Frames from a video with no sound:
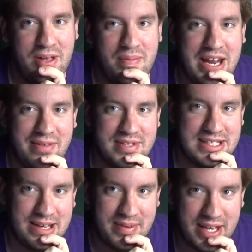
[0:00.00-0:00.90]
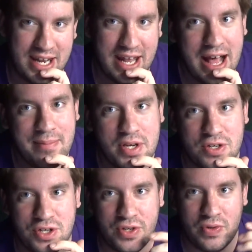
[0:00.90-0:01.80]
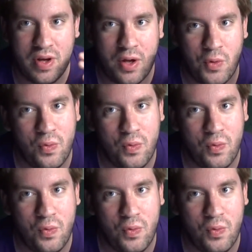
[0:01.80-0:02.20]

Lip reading: My name is Damian, and I'm your new